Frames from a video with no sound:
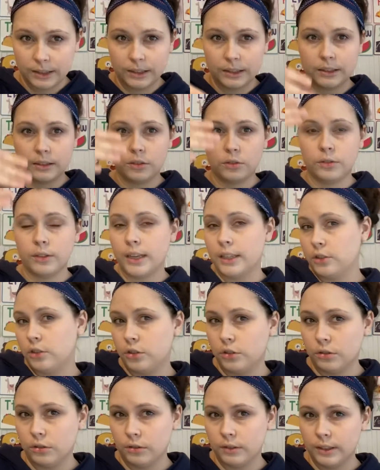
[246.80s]

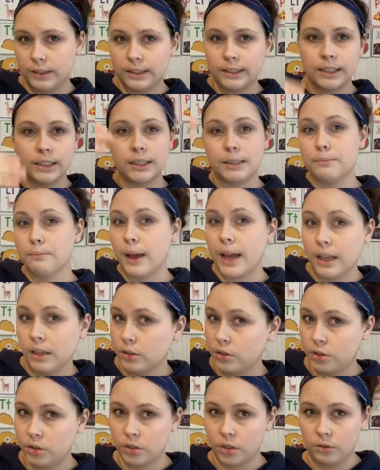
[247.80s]
credential or this next
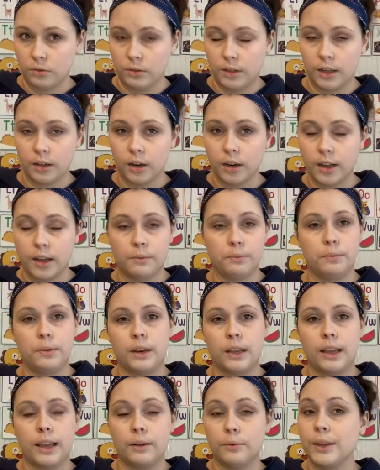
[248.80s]
milestone in our
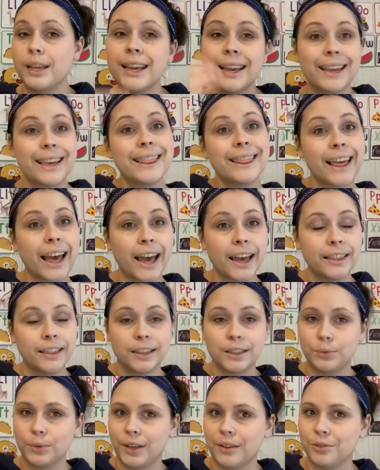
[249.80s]
company, and we can't hit that unless
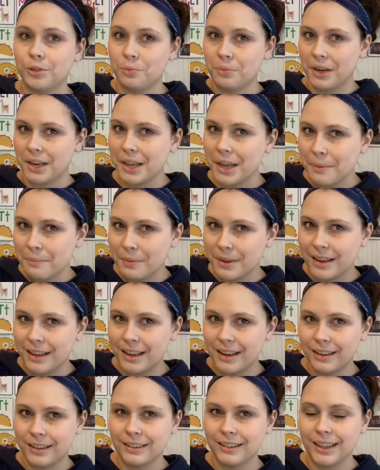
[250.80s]
we have so many
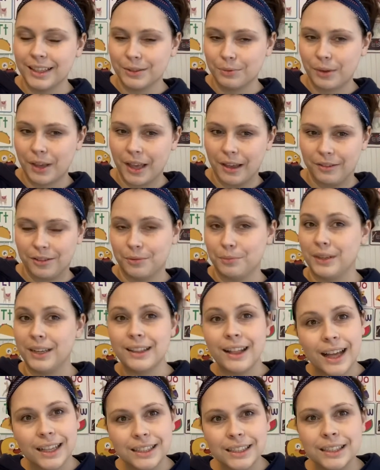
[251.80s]

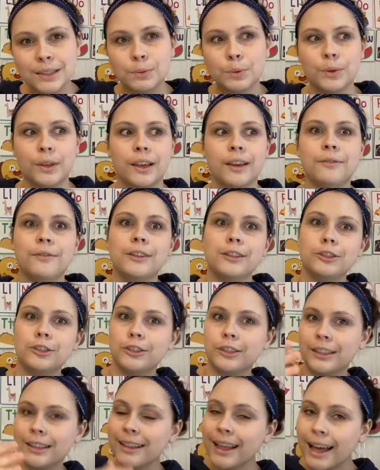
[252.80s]
classes, but we can't finish the
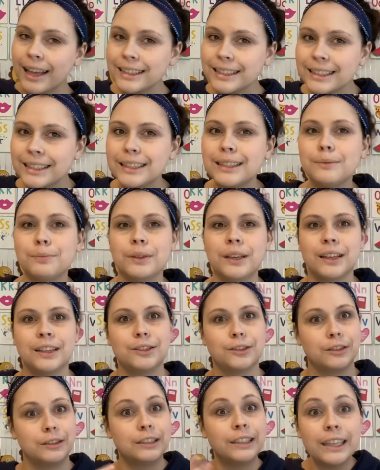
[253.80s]
classes because
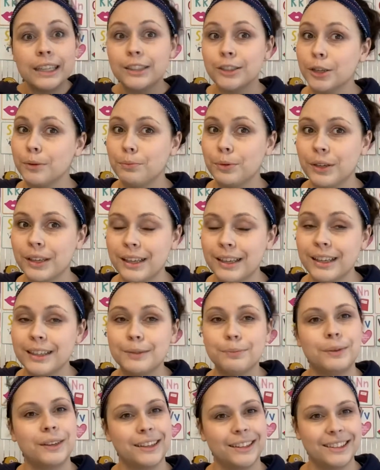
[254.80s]
our kids aren't booking us
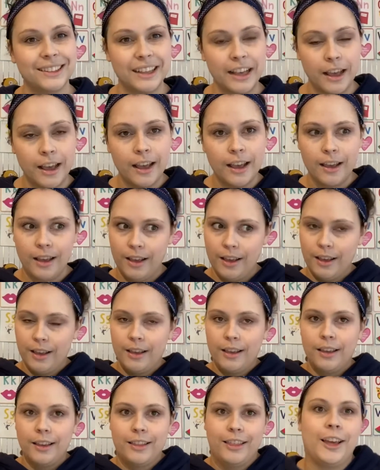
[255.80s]
because
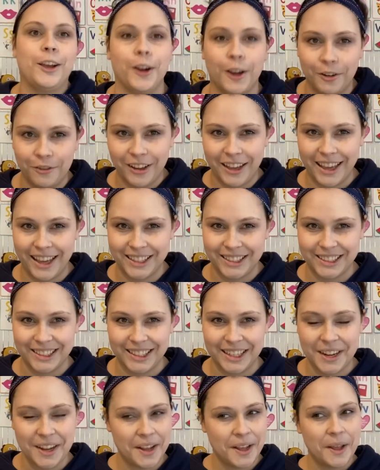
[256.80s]
they're on vacation.
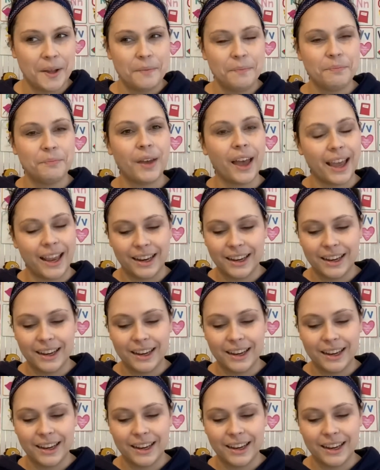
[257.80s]
But